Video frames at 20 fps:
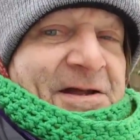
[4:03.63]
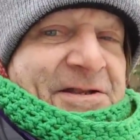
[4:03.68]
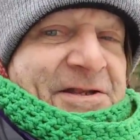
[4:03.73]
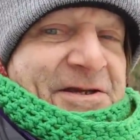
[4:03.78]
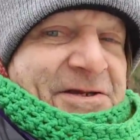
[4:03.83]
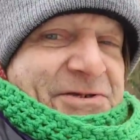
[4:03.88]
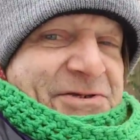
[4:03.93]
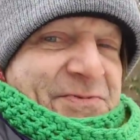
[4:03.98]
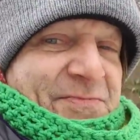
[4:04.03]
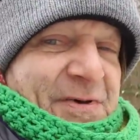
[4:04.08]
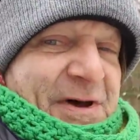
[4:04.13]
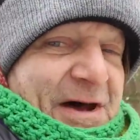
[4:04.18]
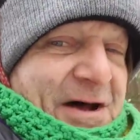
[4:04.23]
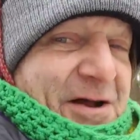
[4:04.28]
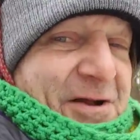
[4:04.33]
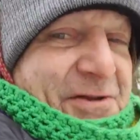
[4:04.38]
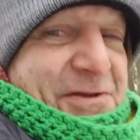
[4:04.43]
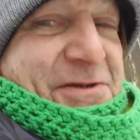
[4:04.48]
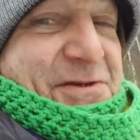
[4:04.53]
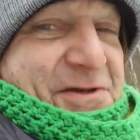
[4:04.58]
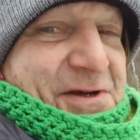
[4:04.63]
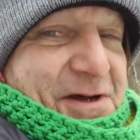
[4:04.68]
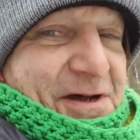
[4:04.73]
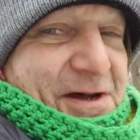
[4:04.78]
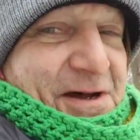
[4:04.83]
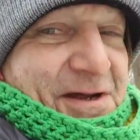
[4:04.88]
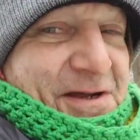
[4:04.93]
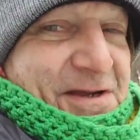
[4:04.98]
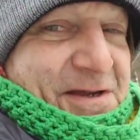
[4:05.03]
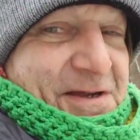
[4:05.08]
It's about,
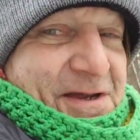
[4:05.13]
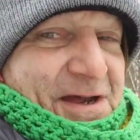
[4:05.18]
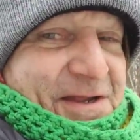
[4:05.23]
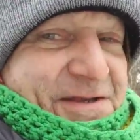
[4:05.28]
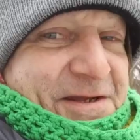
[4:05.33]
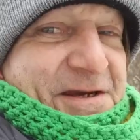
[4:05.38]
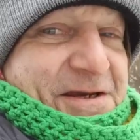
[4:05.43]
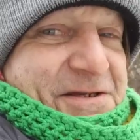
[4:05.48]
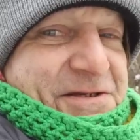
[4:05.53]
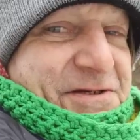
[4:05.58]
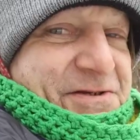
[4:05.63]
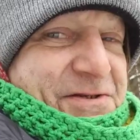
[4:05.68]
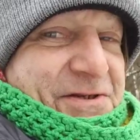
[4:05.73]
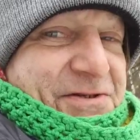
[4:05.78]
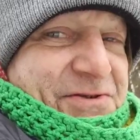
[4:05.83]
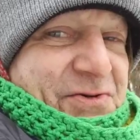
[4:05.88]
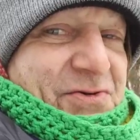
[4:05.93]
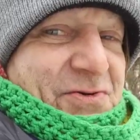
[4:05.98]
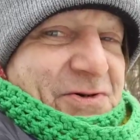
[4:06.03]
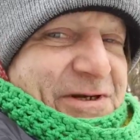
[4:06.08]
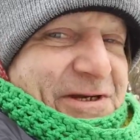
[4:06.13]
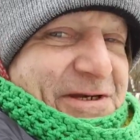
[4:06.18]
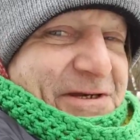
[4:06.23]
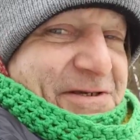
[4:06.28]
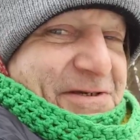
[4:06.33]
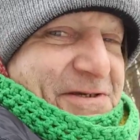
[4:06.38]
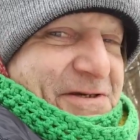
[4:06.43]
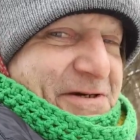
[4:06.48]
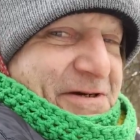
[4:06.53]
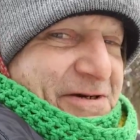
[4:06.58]
I think it's in the
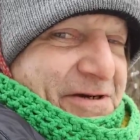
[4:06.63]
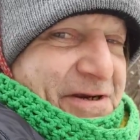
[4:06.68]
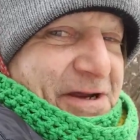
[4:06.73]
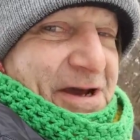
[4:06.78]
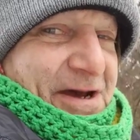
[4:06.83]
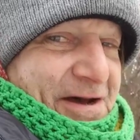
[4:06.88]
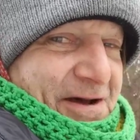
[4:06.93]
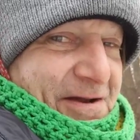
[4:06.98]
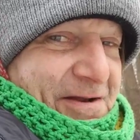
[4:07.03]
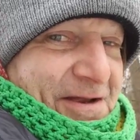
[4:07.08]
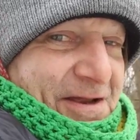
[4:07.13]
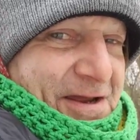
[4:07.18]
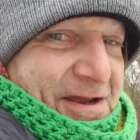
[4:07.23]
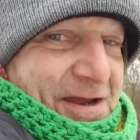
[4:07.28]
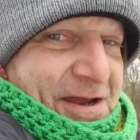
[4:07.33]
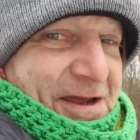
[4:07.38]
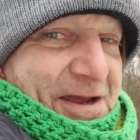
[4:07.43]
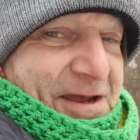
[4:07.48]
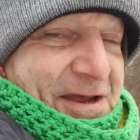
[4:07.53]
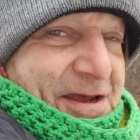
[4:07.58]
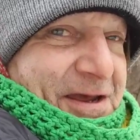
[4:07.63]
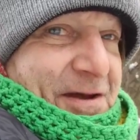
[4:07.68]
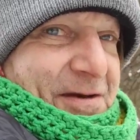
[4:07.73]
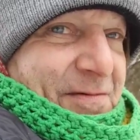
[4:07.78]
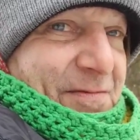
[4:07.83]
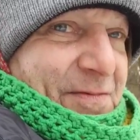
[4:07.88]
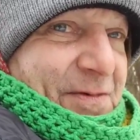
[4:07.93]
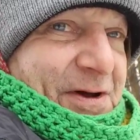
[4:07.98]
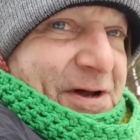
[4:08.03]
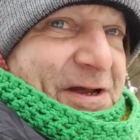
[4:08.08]
20s here now,
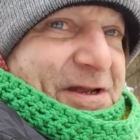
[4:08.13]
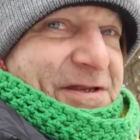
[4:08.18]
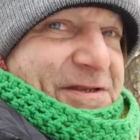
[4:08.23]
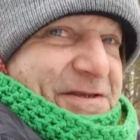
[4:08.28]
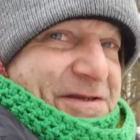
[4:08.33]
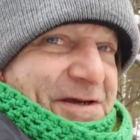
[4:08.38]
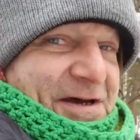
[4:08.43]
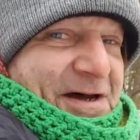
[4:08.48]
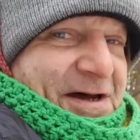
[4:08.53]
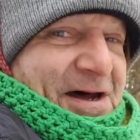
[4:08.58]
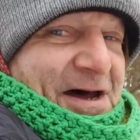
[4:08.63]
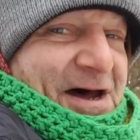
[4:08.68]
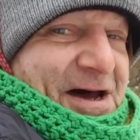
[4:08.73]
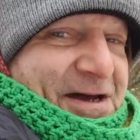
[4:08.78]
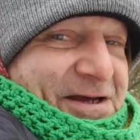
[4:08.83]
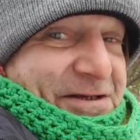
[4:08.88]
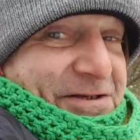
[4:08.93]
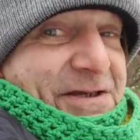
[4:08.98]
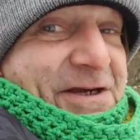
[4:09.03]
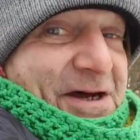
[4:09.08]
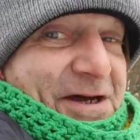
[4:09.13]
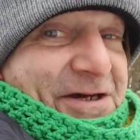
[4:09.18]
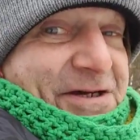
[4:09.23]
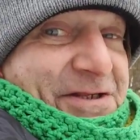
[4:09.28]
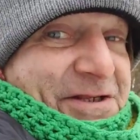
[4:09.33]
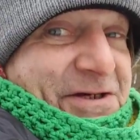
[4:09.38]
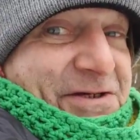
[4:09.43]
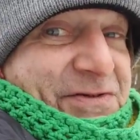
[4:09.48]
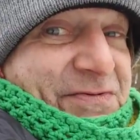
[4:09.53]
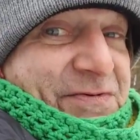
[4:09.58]
but I can tell you
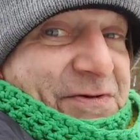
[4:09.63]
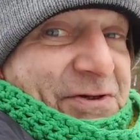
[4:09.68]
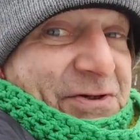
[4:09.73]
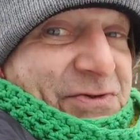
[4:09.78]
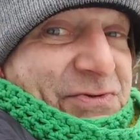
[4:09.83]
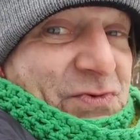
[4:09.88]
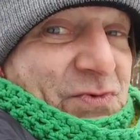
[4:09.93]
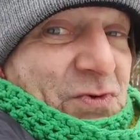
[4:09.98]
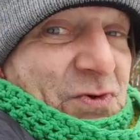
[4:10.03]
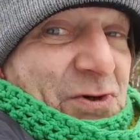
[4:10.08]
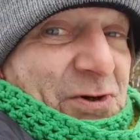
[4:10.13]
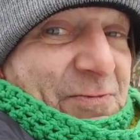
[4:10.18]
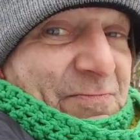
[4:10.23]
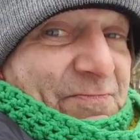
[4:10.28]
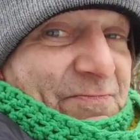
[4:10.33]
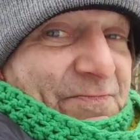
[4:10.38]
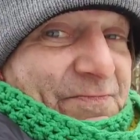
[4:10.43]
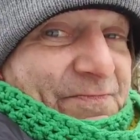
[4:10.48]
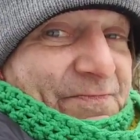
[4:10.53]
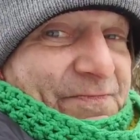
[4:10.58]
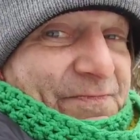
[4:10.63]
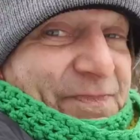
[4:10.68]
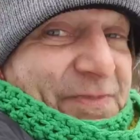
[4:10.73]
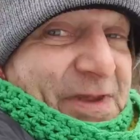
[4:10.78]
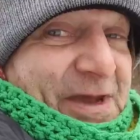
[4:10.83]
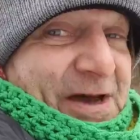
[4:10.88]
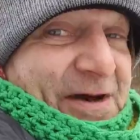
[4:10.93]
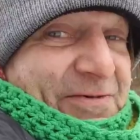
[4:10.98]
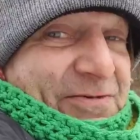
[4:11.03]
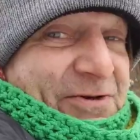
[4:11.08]
this feels warm
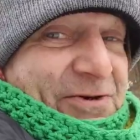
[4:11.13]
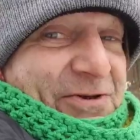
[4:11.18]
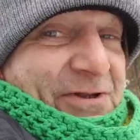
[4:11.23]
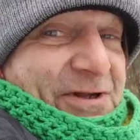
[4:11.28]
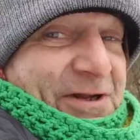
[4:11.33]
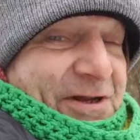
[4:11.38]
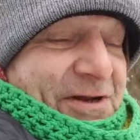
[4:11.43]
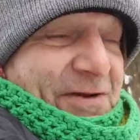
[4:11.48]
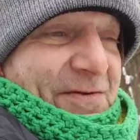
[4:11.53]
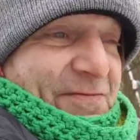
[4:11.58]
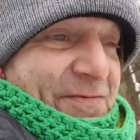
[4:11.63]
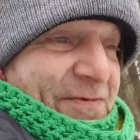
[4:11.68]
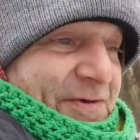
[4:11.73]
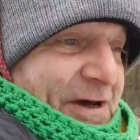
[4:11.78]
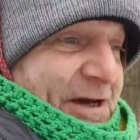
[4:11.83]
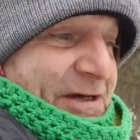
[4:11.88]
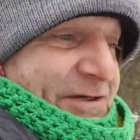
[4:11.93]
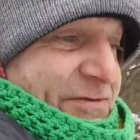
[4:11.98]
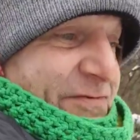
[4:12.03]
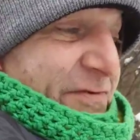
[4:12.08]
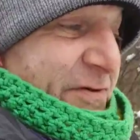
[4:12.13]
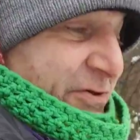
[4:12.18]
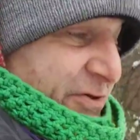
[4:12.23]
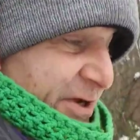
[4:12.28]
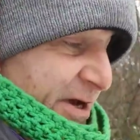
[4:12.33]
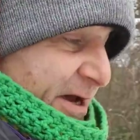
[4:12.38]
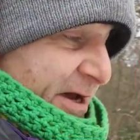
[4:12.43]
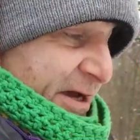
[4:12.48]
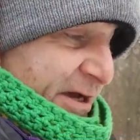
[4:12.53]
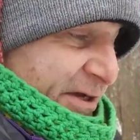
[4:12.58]
after the past few
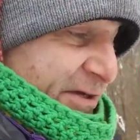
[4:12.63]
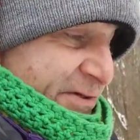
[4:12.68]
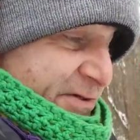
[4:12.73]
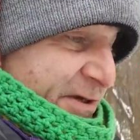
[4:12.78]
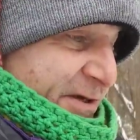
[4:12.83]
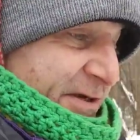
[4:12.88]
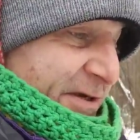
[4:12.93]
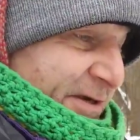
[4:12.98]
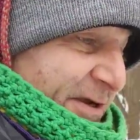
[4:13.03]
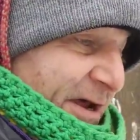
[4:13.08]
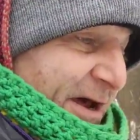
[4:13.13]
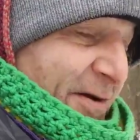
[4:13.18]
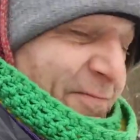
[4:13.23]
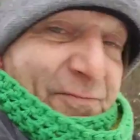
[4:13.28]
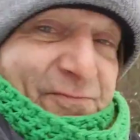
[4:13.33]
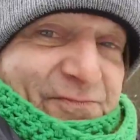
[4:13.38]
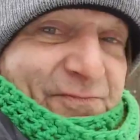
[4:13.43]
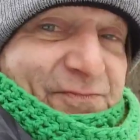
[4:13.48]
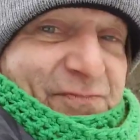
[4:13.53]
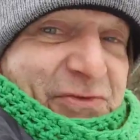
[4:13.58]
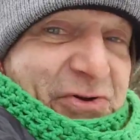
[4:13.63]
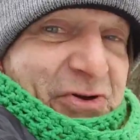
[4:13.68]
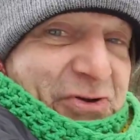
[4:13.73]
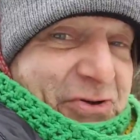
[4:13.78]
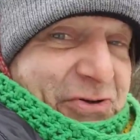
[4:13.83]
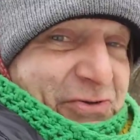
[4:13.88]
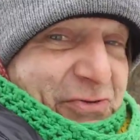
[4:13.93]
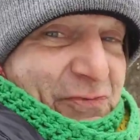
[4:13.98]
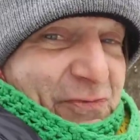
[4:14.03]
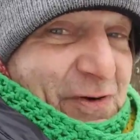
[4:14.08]
days, and I'm
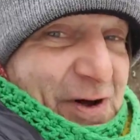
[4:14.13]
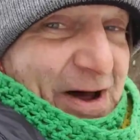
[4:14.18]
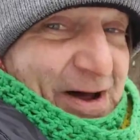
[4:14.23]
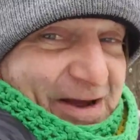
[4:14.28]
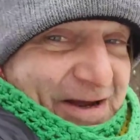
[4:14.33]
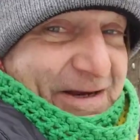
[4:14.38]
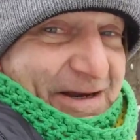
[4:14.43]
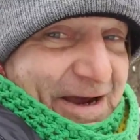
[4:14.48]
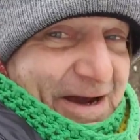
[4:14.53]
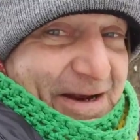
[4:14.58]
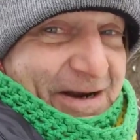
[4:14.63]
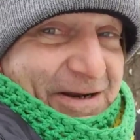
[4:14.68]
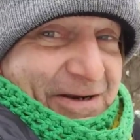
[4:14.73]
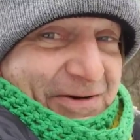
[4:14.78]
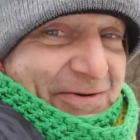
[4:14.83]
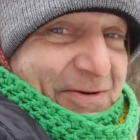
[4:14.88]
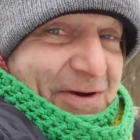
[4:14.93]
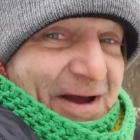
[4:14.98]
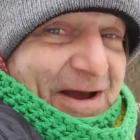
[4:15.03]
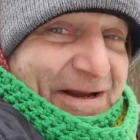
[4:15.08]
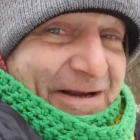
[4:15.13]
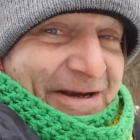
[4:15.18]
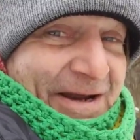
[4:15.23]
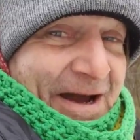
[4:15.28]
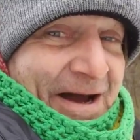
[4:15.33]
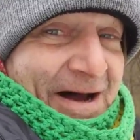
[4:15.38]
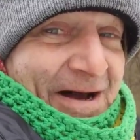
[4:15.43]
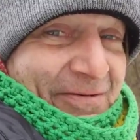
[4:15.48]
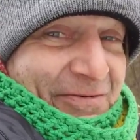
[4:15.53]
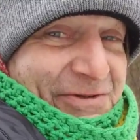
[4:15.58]
doing fine out here right
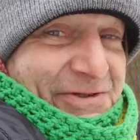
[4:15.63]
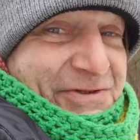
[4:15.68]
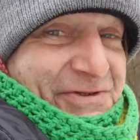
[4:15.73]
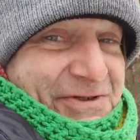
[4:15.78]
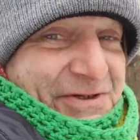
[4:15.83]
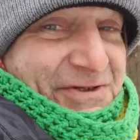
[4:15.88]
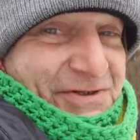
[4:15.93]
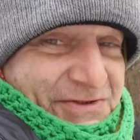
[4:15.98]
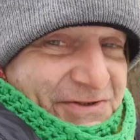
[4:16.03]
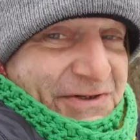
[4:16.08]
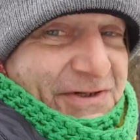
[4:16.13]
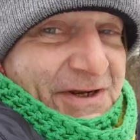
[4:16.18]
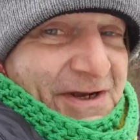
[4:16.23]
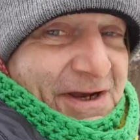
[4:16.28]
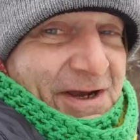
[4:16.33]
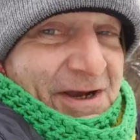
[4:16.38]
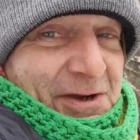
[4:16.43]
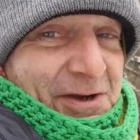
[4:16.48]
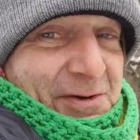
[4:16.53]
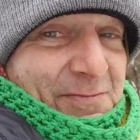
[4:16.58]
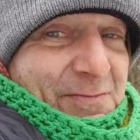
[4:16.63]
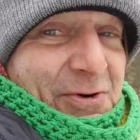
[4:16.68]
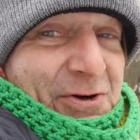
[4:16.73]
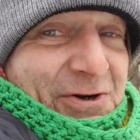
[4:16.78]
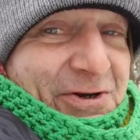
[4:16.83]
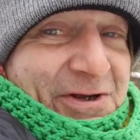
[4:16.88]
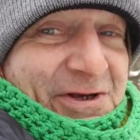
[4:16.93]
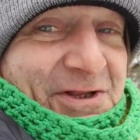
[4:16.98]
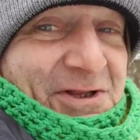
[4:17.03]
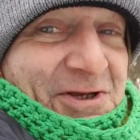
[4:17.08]
now. I was just
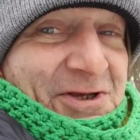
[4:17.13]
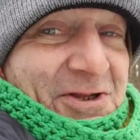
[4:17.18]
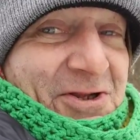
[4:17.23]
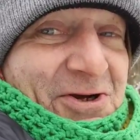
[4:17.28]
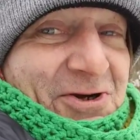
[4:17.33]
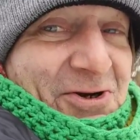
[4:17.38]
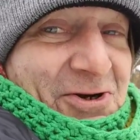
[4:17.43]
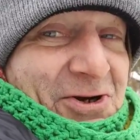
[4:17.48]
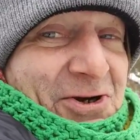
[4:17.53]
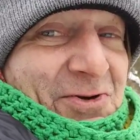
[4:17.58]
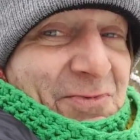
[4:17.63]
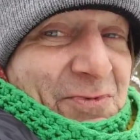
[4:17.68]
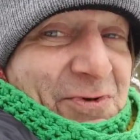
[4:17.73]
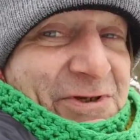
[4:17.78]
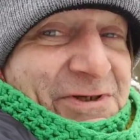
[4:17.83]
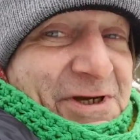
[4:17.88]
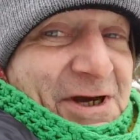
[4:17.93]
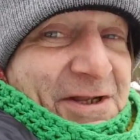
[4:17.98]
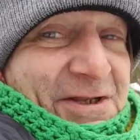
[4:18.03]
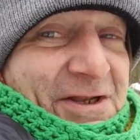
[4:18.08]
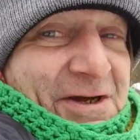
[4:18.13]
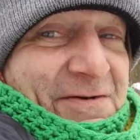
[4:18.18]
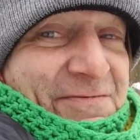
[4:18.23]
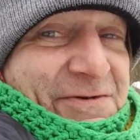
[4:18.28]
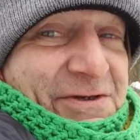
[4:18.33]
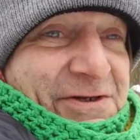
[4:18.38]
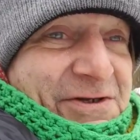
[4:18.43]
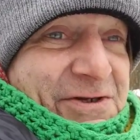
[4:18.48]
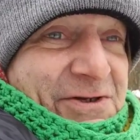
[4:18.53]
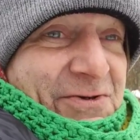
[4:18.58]
burning a little herb, which I love
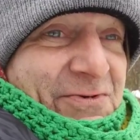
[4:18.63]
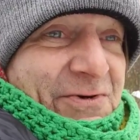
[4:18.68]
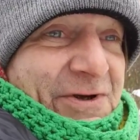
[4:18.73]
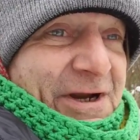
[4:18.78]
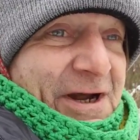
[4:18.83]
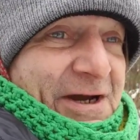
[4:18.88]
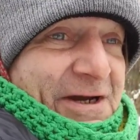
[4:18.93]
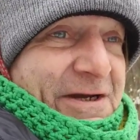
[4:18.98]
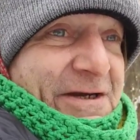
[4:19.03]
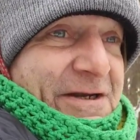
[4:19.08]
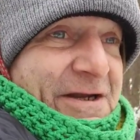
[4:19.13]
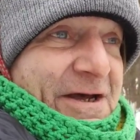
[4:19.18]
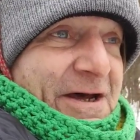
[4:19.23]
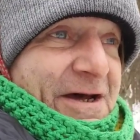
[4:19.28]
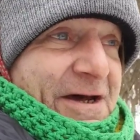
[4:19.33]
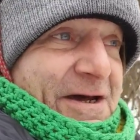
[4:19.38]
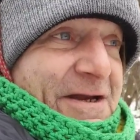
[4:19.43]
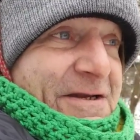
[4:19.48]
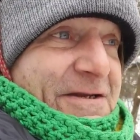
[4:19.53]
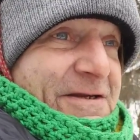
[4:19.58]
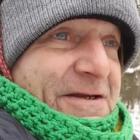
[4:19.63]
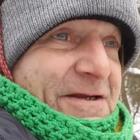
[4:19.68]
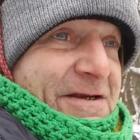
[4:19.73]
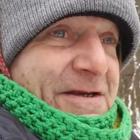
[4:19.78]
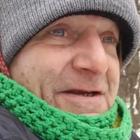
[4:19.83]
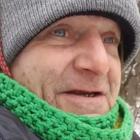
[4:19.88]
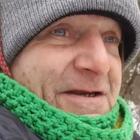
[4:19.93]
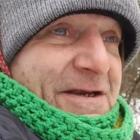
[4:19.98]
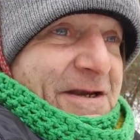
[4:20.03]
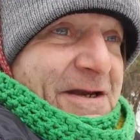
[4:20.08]
to do when I connect,
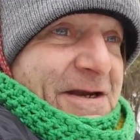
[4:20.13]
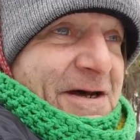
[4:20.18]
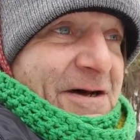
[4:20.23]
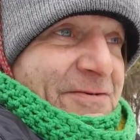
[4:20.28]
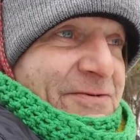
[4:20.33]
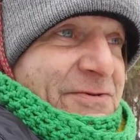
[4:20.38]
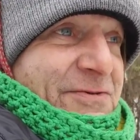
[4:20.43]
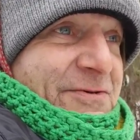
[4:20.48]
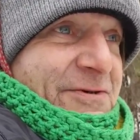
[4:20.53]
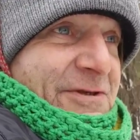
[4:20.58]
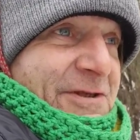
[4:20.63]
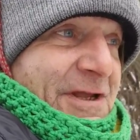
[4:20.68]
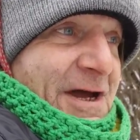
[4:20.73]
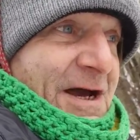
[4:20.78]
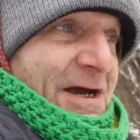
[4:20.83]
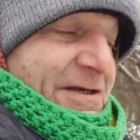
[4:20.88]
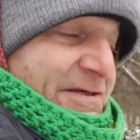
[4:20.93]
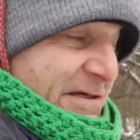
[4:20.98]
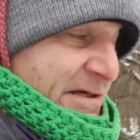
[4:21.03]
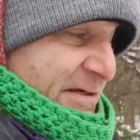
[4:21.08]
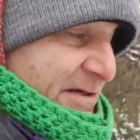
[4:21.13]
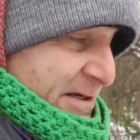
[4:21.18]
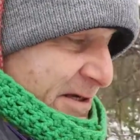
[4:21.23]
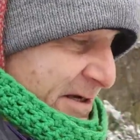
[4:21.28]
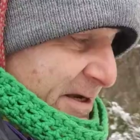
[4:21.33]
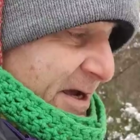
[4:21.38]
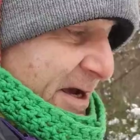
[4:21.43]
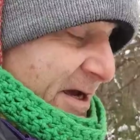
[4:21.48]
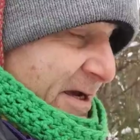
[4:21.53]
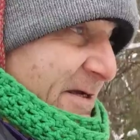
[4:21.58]
and it helps me relax and
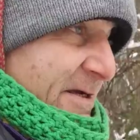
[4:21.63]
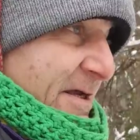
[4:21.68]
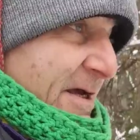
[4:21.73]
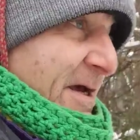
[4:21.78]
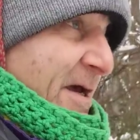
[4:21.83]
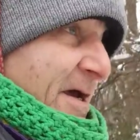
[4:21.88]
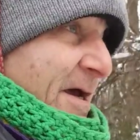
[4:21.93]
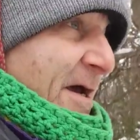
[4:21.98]
connect.